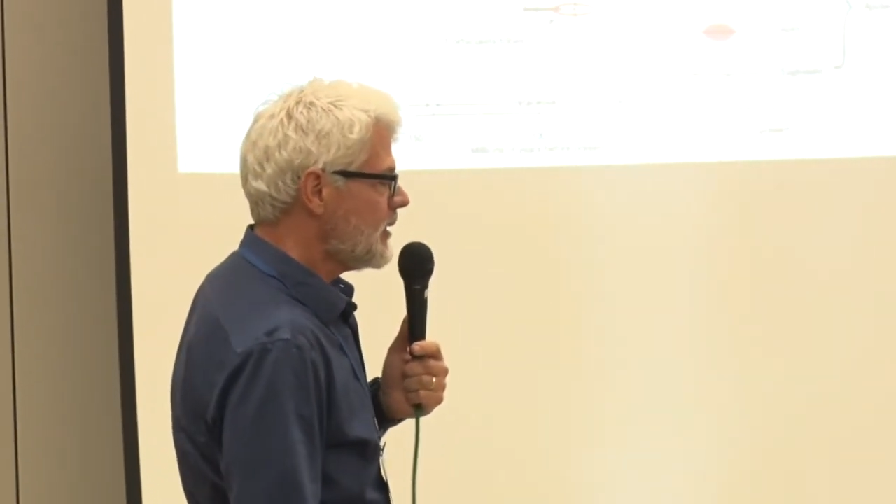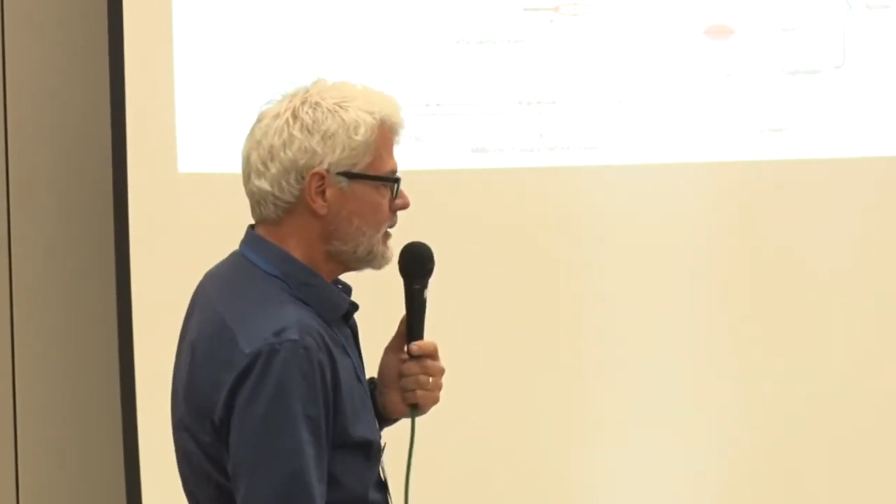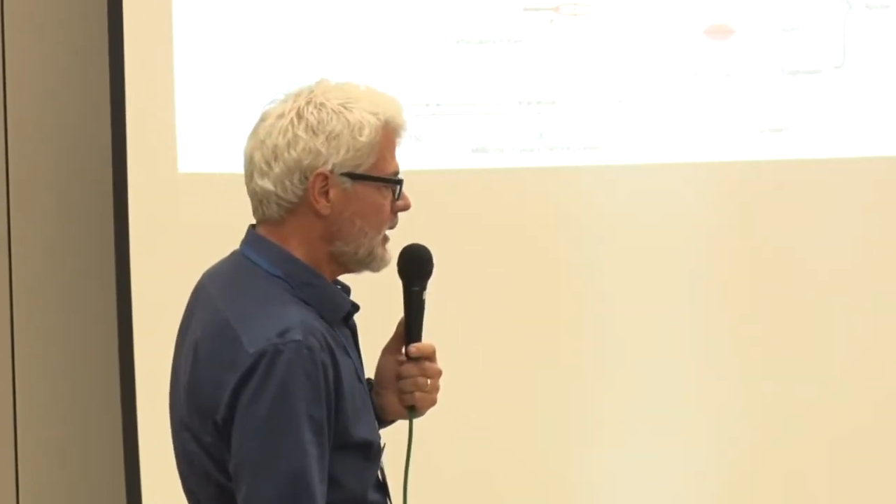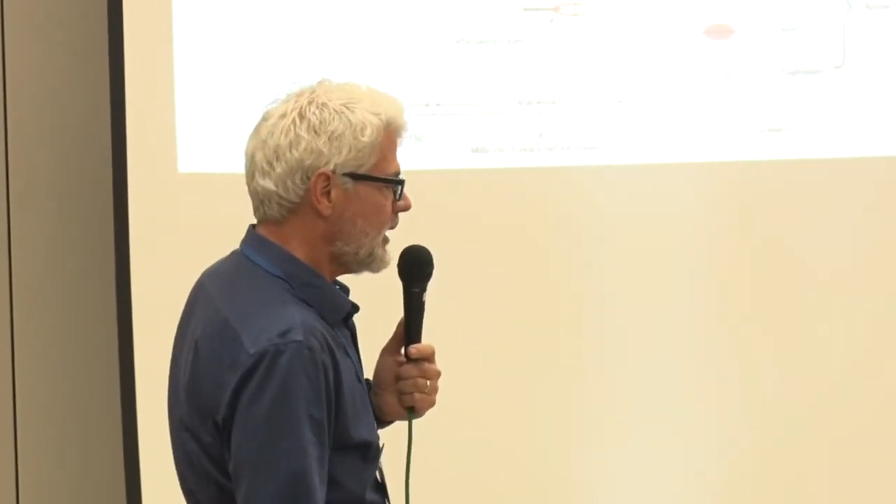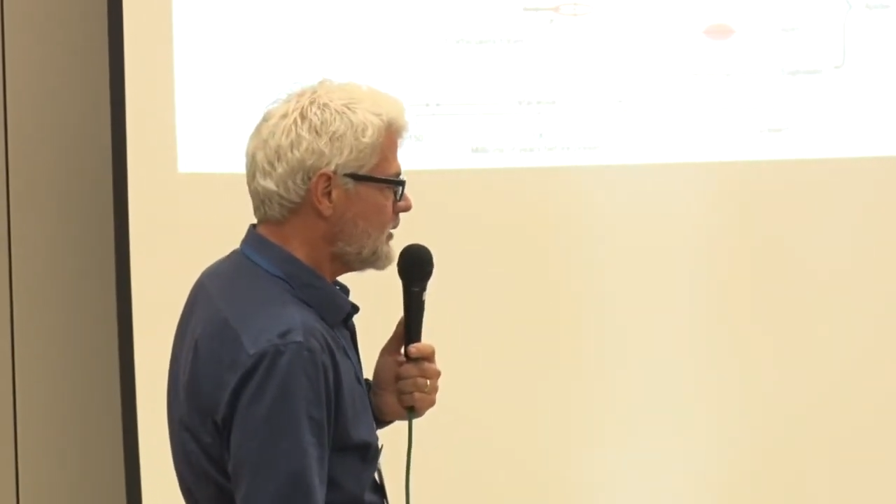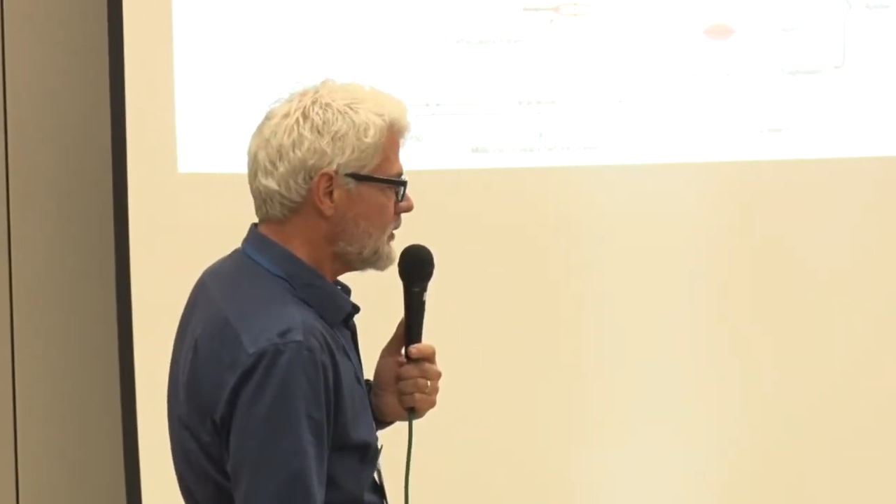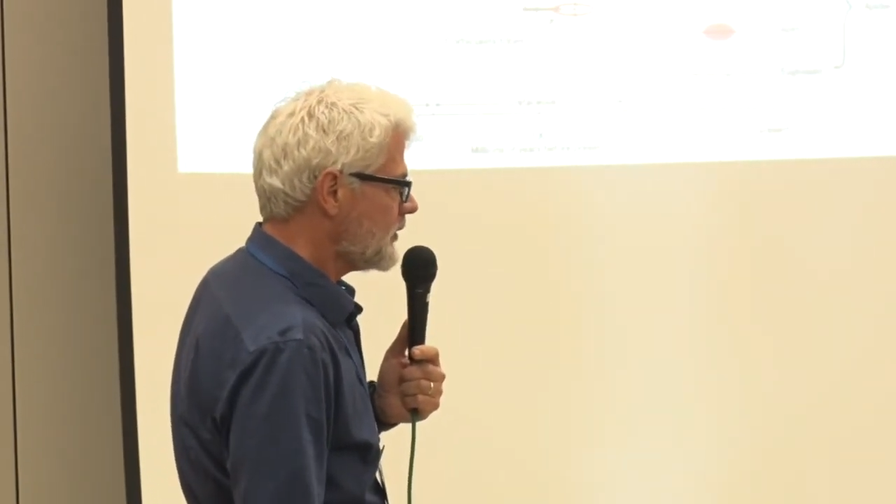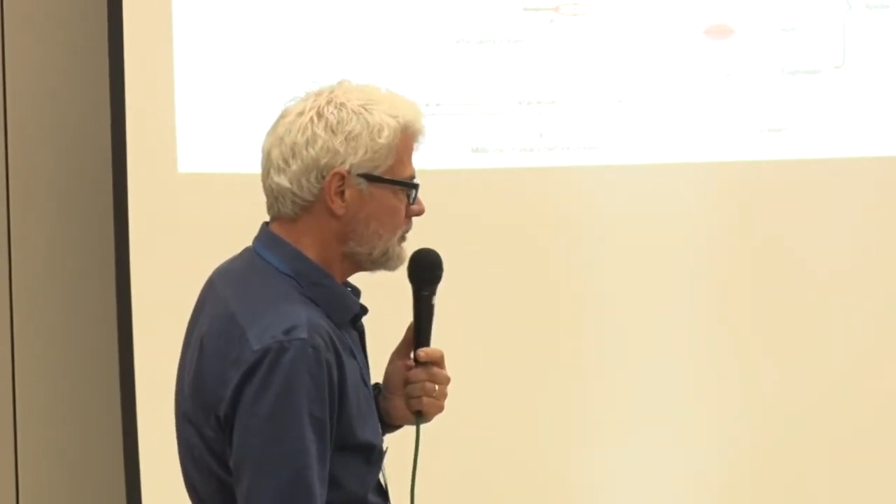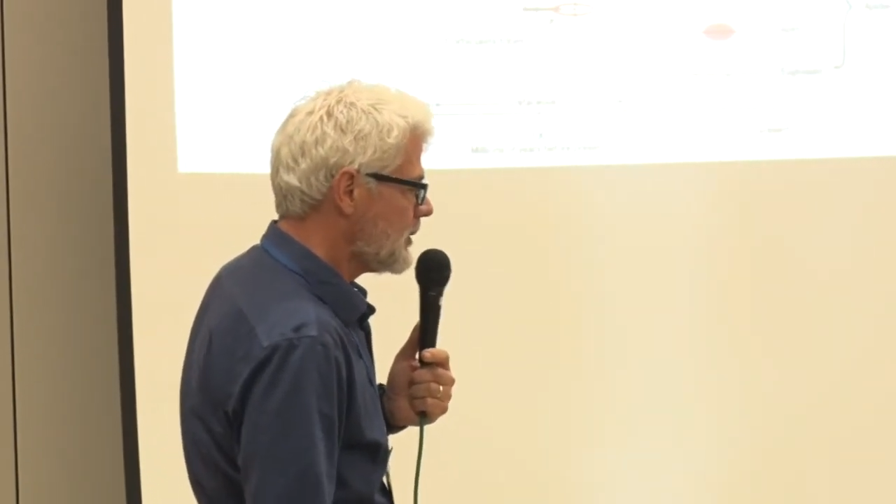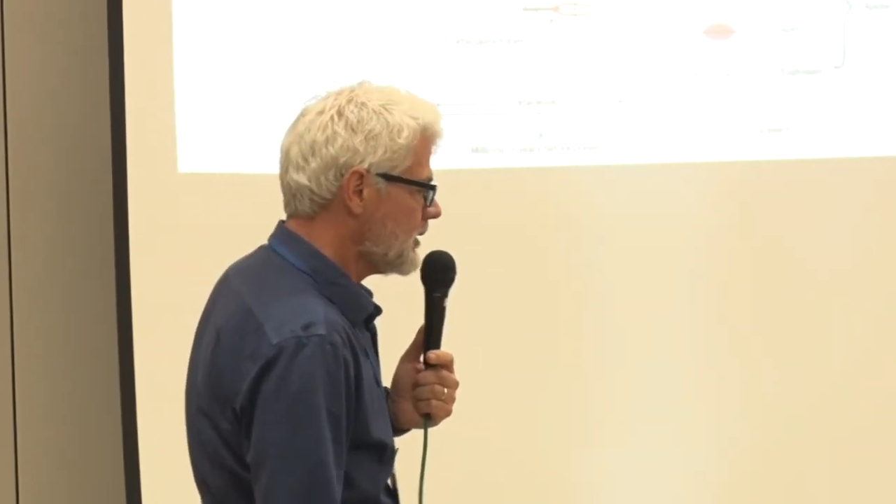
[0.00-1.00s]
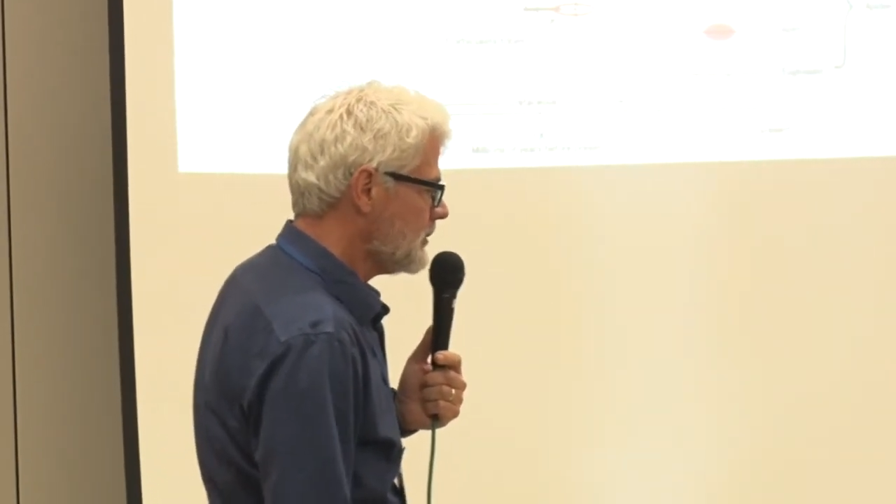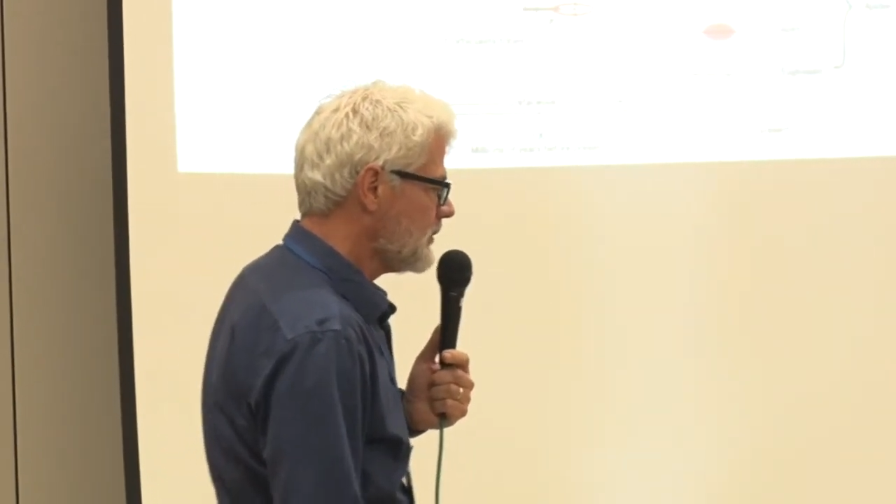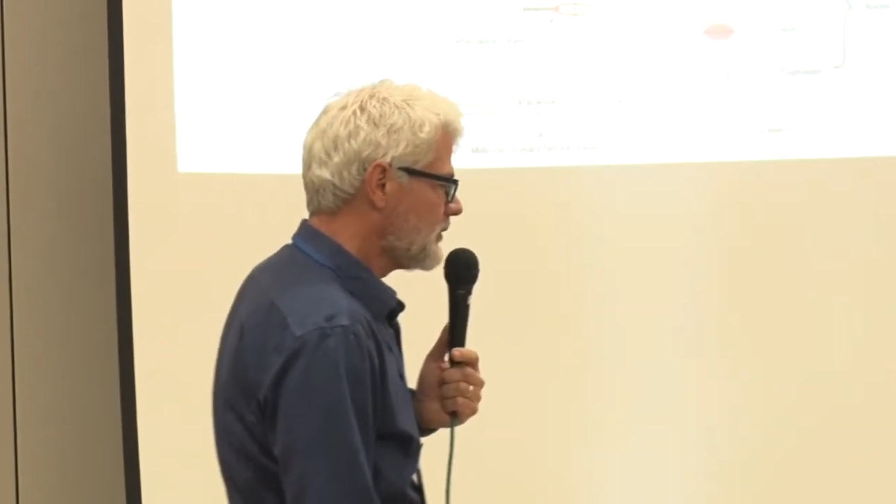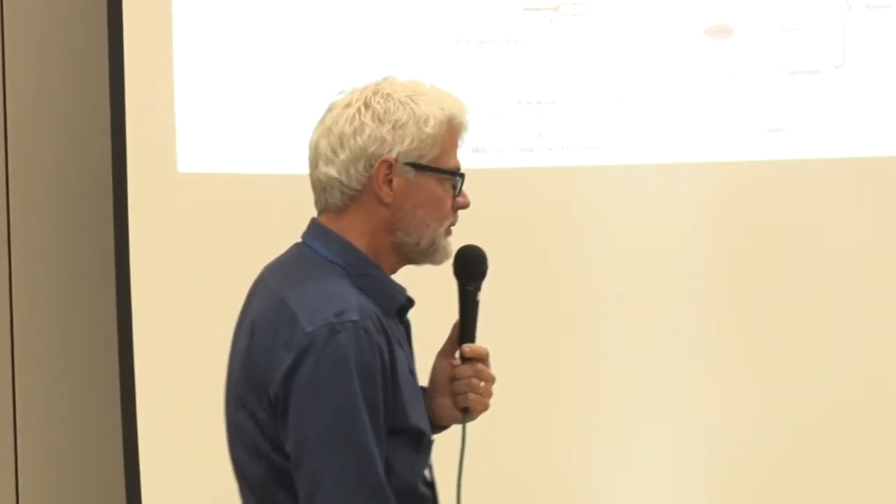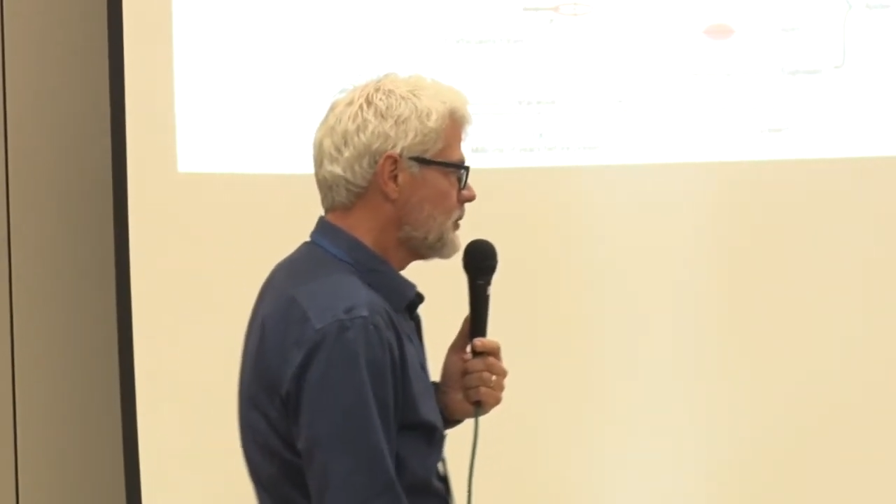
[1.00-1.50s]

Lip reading: The angiosperms